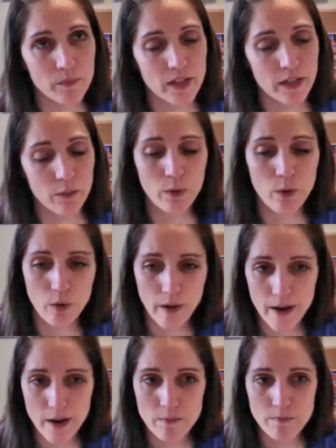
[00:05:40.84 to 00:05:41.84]
like a
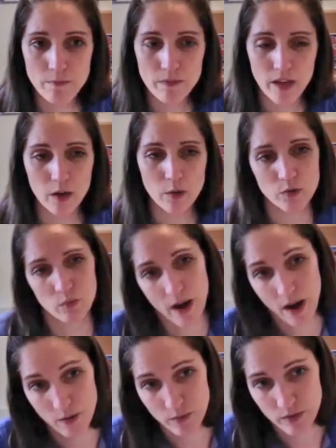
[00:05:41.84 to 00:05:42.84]
program that goes
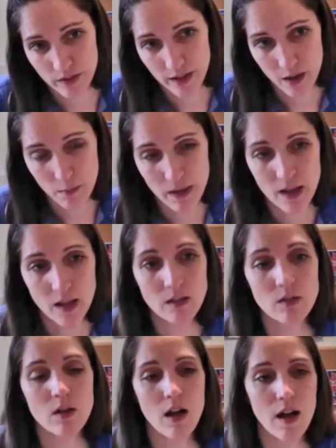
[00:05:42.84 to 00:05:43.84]
around the
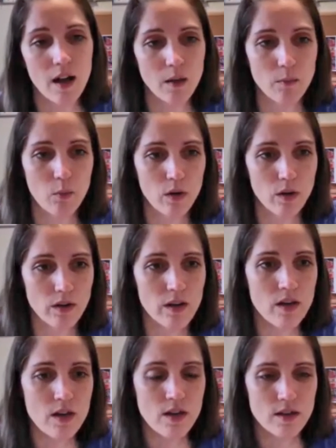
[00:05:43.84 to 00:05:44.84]
campaign, or
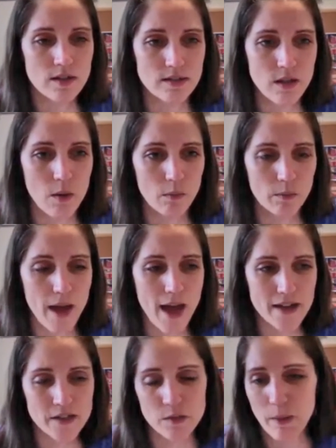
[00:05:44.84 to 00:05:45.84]
some
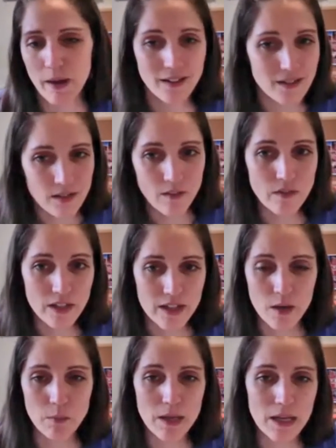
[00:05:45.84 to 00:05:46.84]
aspect of the
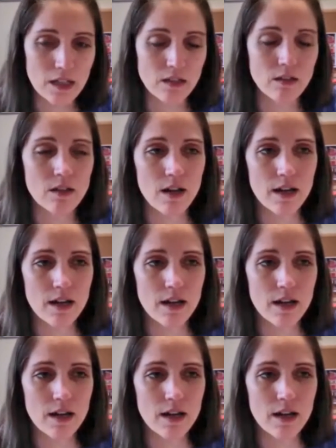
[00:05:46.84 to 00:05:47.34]
campaign,